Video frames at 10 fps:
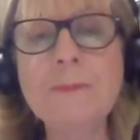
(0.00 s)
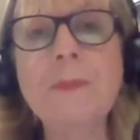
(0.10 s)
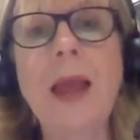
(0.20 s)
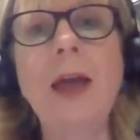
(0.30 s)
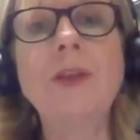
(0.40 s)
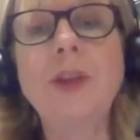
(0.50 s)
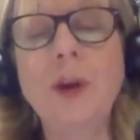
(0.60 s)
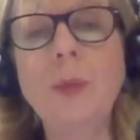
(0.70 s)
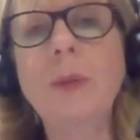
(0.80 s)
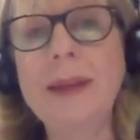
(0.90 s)
and that there
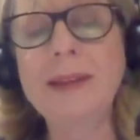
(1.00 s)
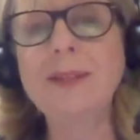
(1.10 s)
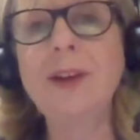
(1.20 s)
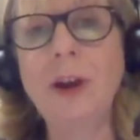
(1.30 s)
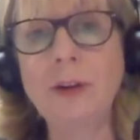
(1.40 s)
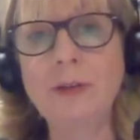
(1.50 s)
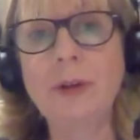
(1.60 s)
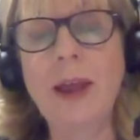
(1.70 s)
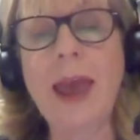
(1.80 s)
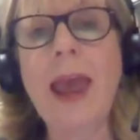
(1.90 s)
will be certain
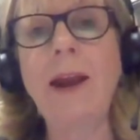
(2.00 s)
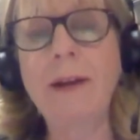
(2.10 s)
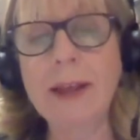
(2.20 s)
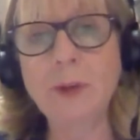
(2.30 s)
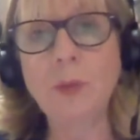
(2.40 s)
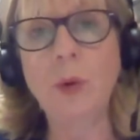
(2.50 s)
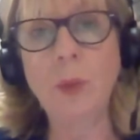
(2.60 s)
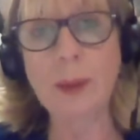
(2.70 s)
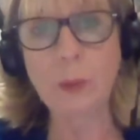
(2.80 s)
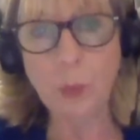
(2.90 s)
areas where
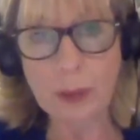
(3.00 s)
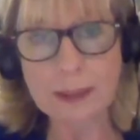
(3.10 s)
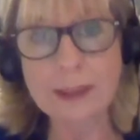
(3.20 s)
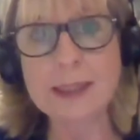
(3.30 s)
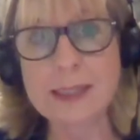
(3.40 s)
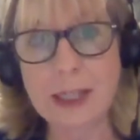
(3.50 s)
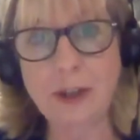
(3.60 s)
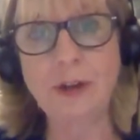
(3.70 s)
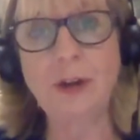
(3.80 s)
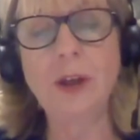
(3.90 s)
we will
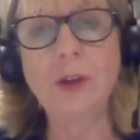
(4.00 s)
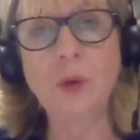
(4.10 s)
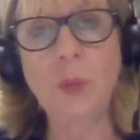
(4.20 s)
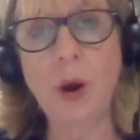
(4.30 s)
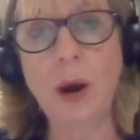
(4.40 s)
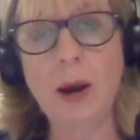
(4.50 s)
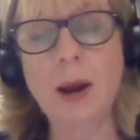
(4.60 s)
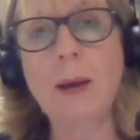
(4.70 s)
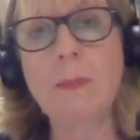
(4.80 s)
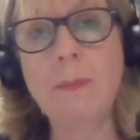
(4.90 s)
continue to wear
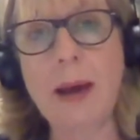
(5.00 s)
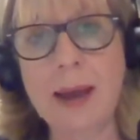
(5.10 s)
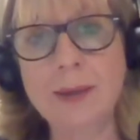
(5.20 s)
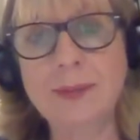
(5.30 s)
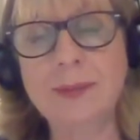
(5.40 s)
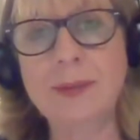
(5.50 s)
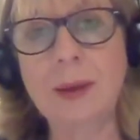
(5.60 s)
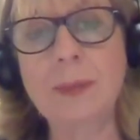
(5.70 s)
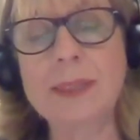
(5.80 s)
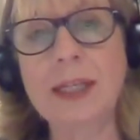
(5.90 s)
masks,
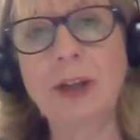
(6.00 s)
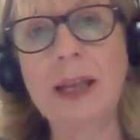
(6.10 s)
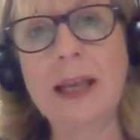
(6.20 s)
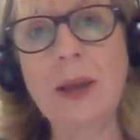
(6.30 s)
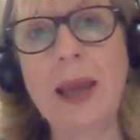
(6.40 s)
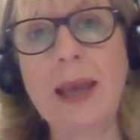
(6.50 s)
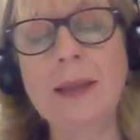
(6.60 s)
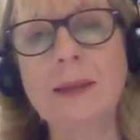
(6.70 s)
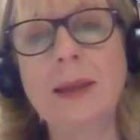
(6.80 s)
particularly in